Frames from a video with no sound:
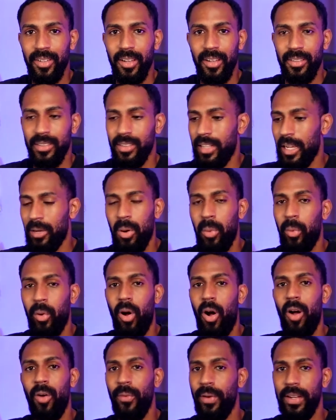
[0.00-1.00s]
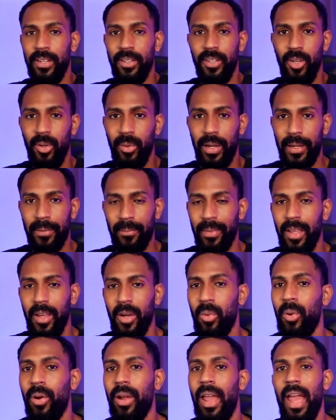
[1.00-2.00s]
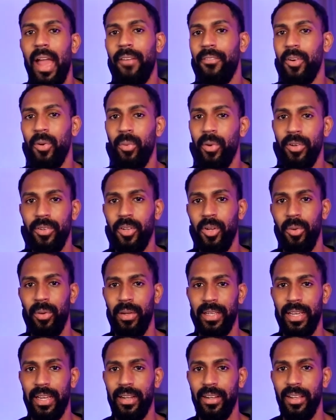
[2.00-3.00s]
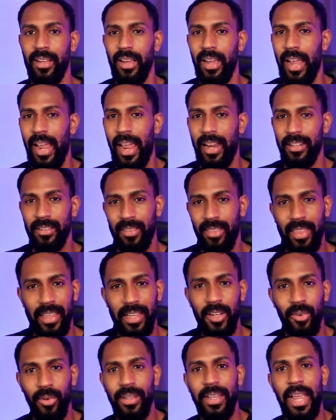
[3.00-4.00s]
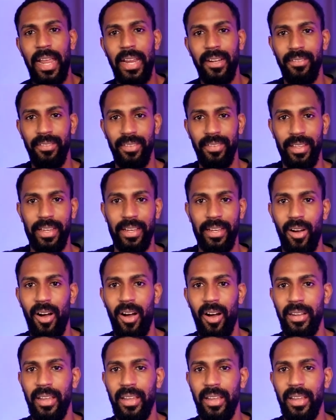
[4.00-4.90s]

to take what we're already doing, wherever we're doing it, and think creatively on